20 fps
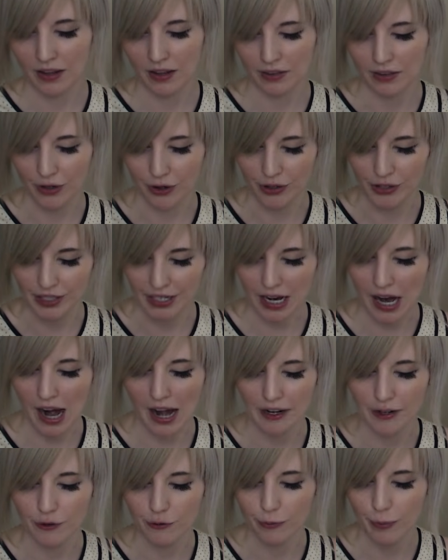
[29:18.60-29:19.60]
There is a
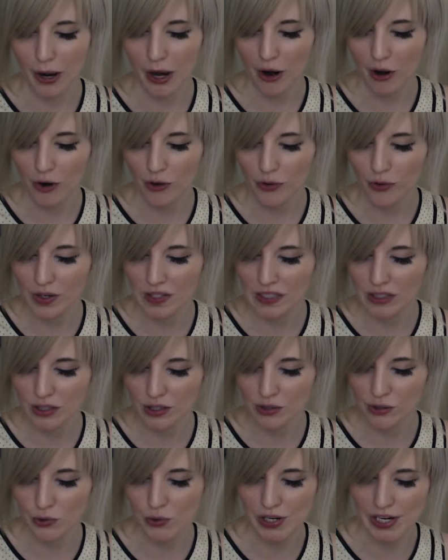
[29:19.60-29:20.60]
kind of paranoid
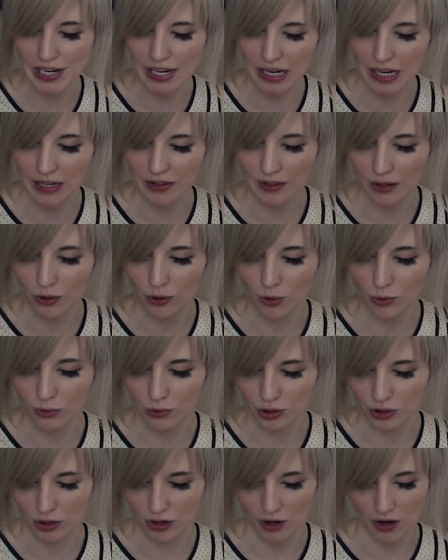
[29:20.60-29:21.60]
streak in the
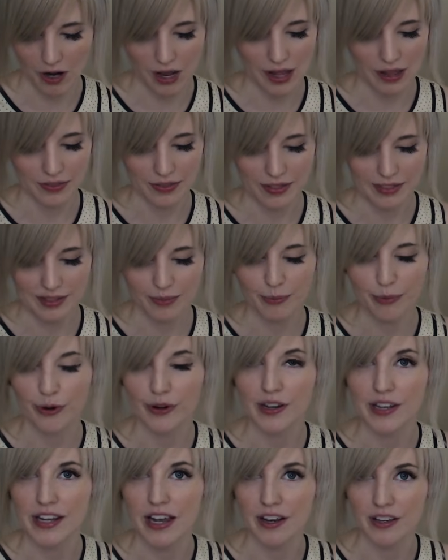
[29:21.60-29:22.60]
culture that's
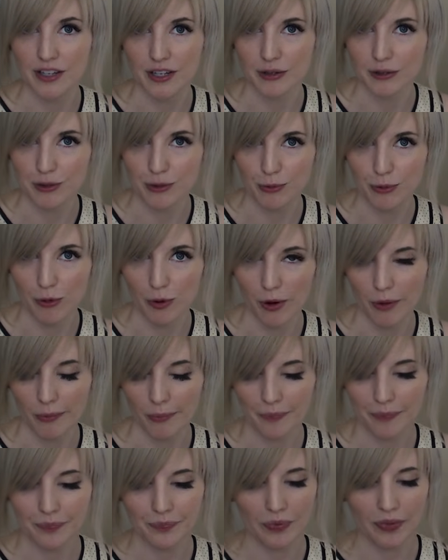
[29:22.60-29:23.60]
pretty unusual.
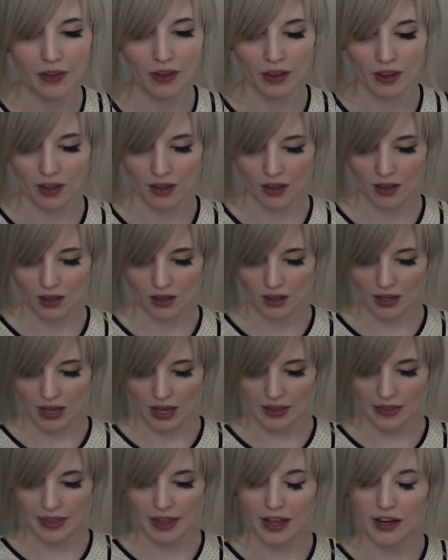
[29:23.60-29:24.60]

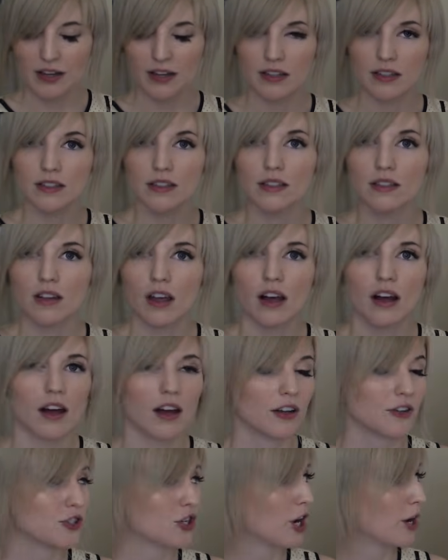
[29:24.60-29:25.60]
And that is
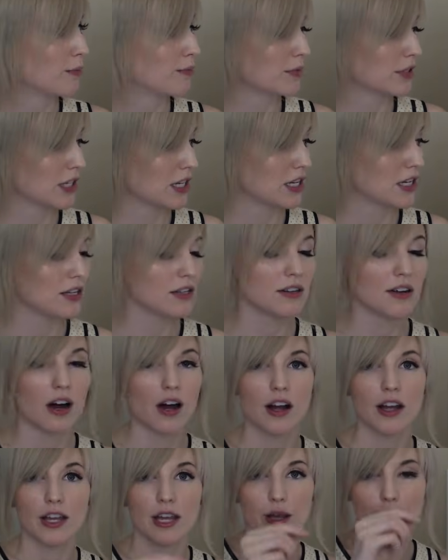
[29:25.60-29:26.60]
Chomsky
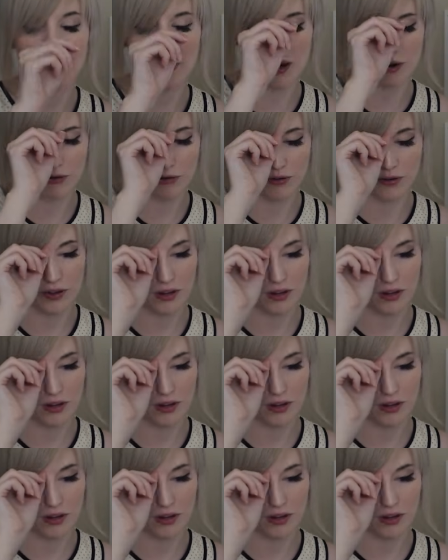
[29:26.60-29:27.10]
talking about